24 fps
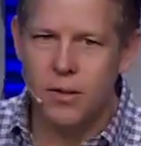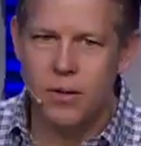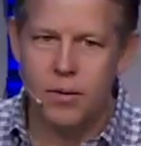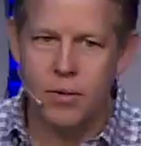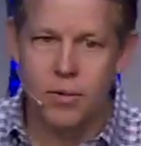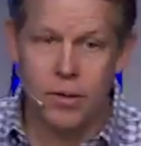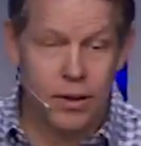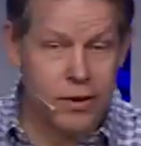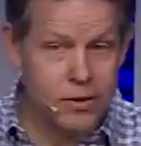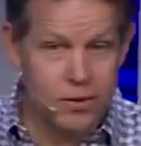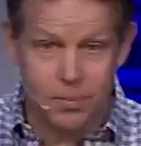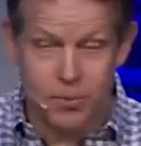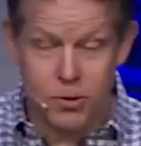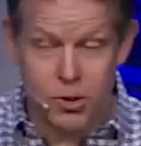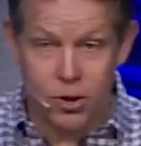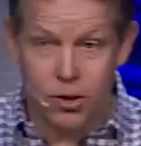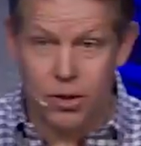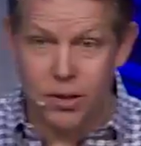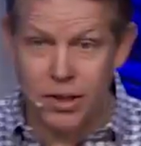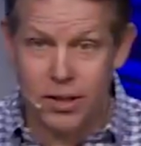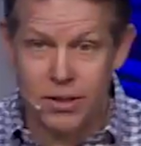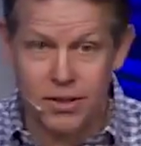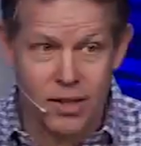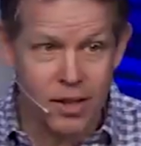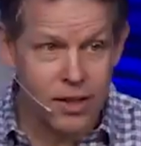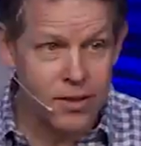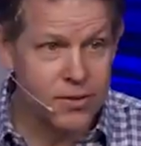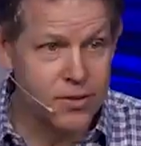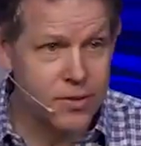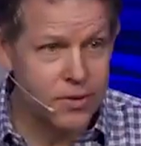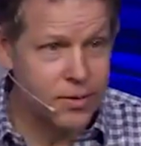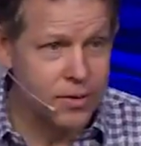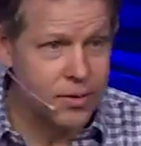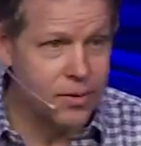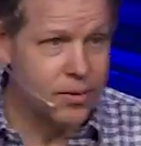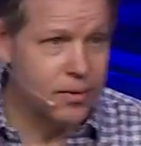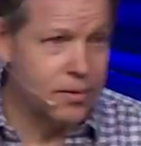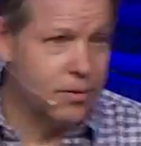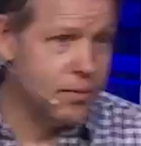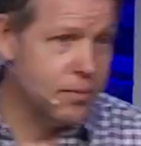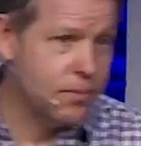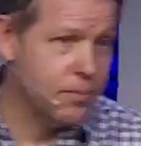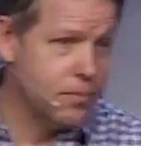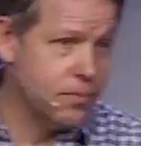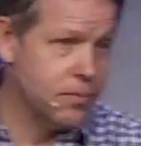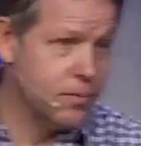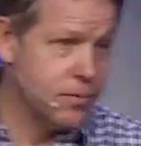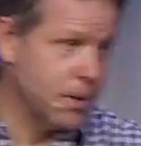Well, that's absurd, he says.
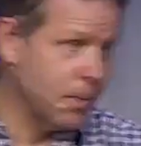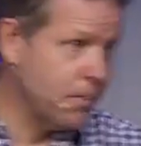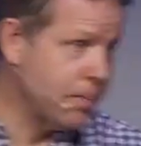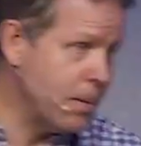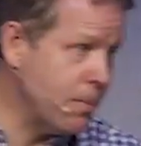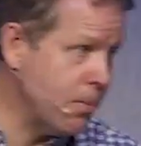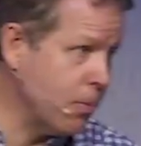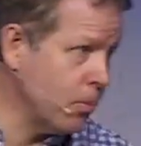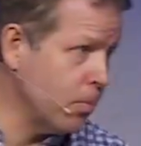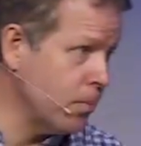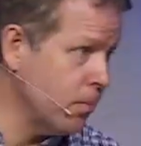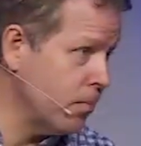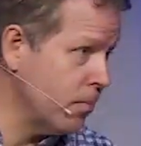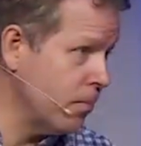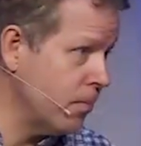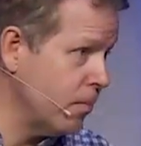Some people,